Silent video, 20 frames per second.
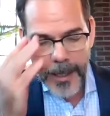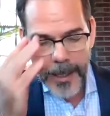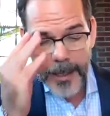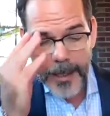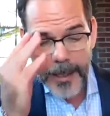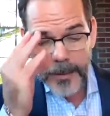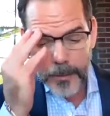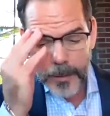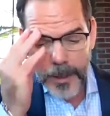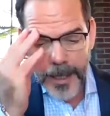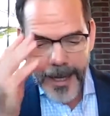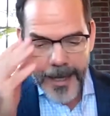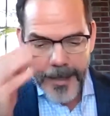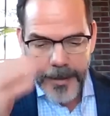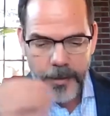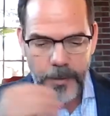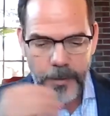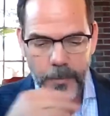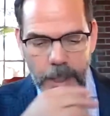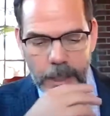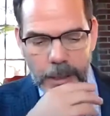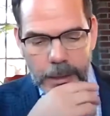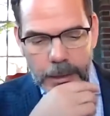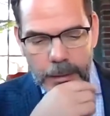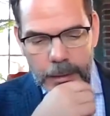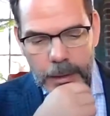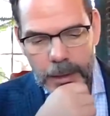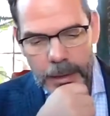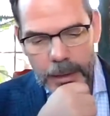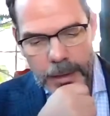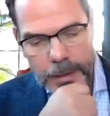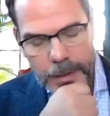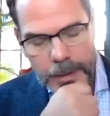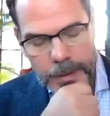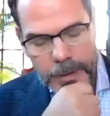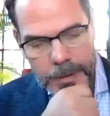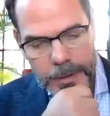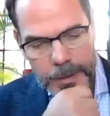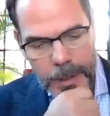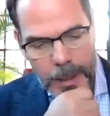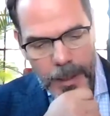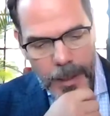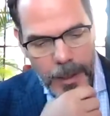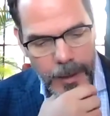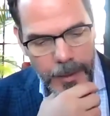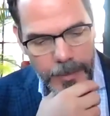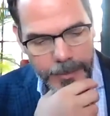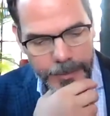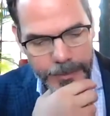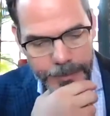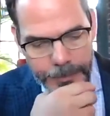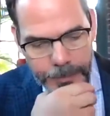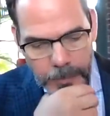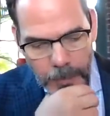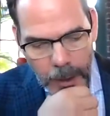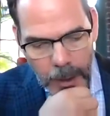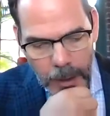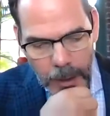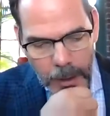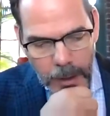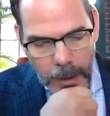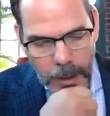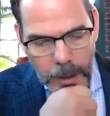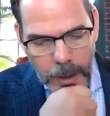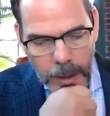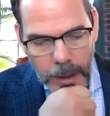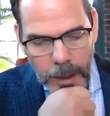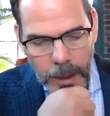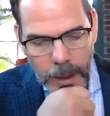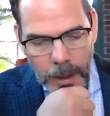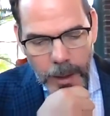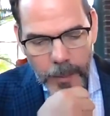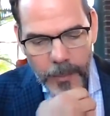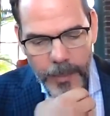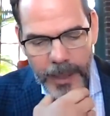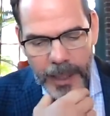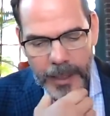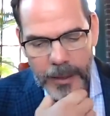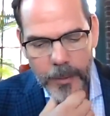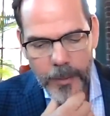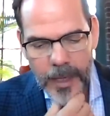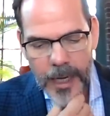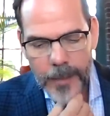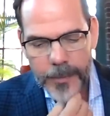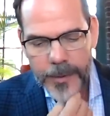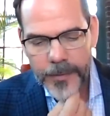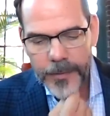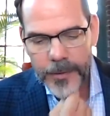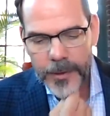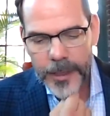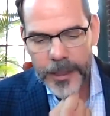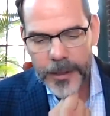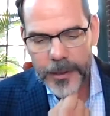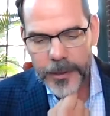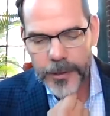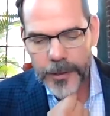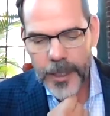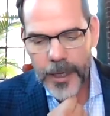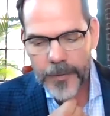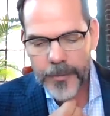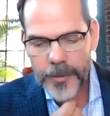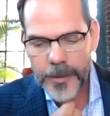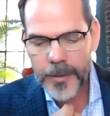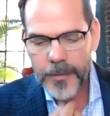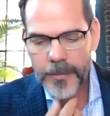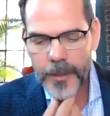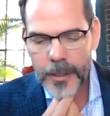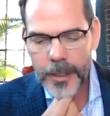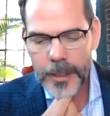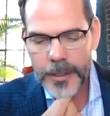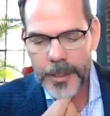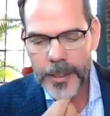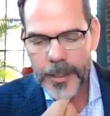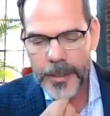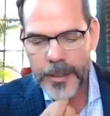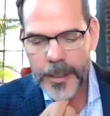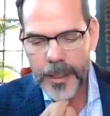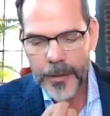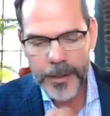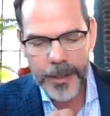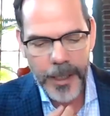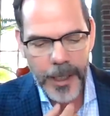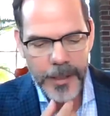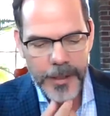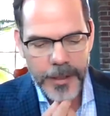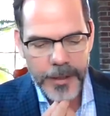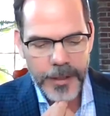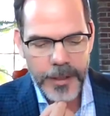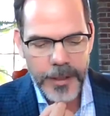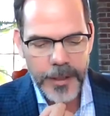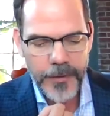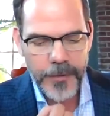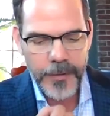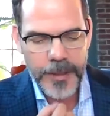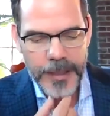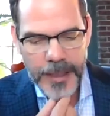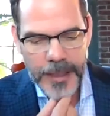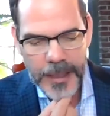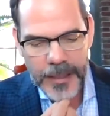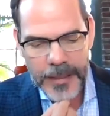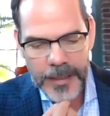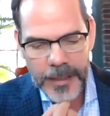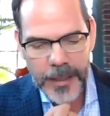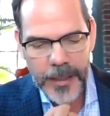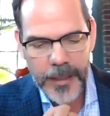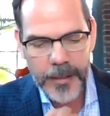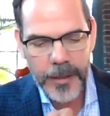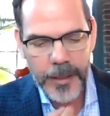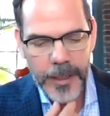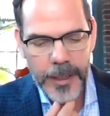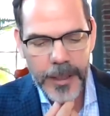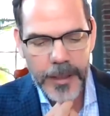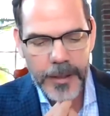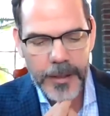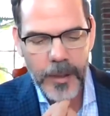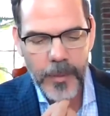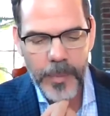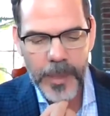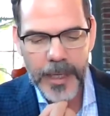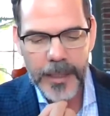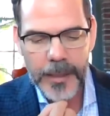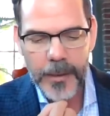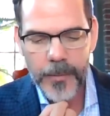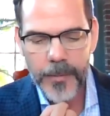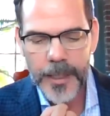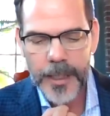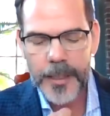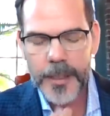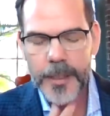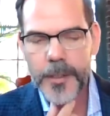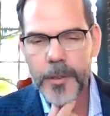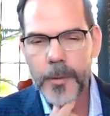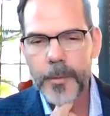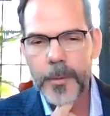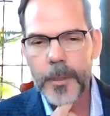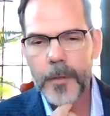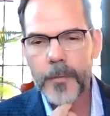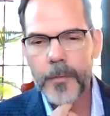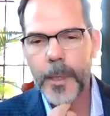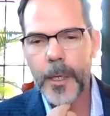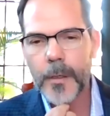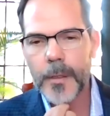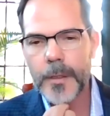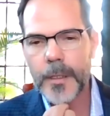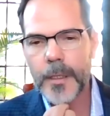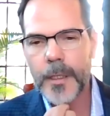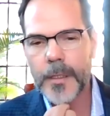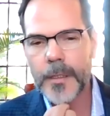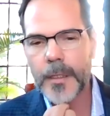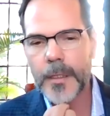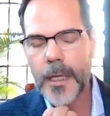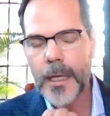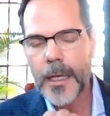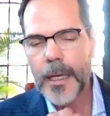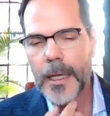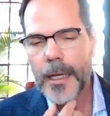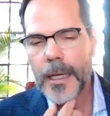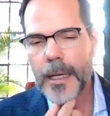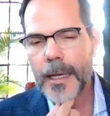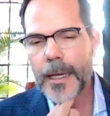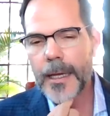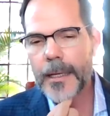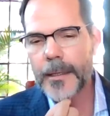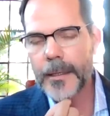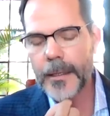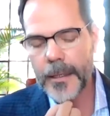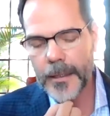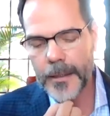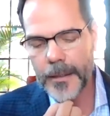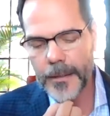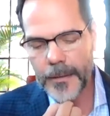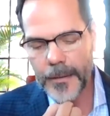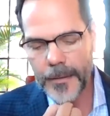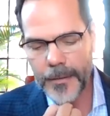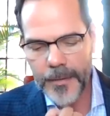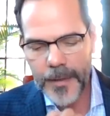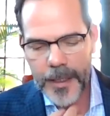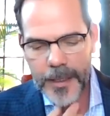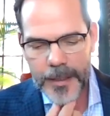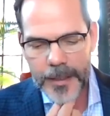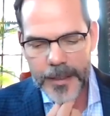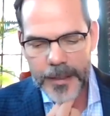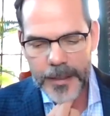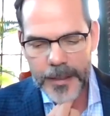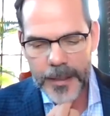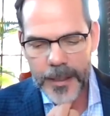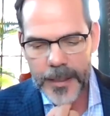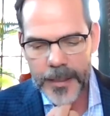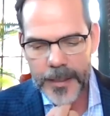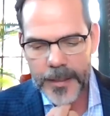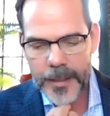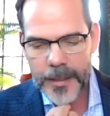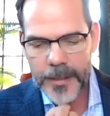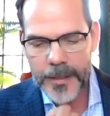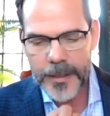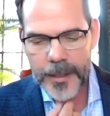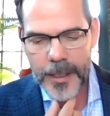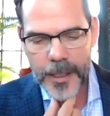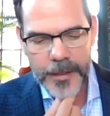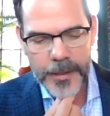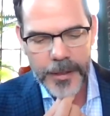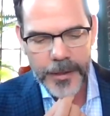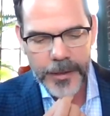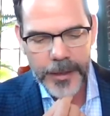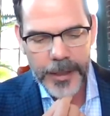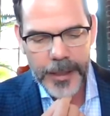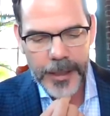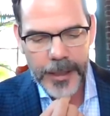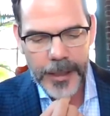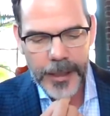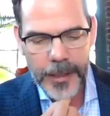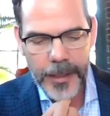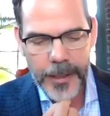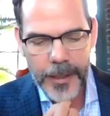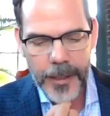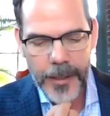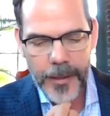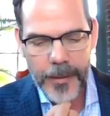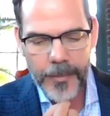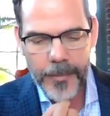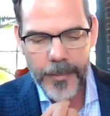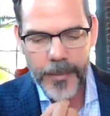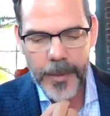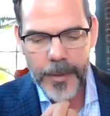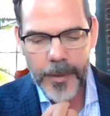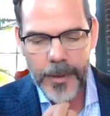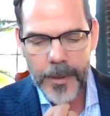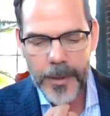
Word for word: And the last one is um, uh, better maps for legal drivers of unjust allocations and GVCs can lead to better redistributive politics. And this is essentially um,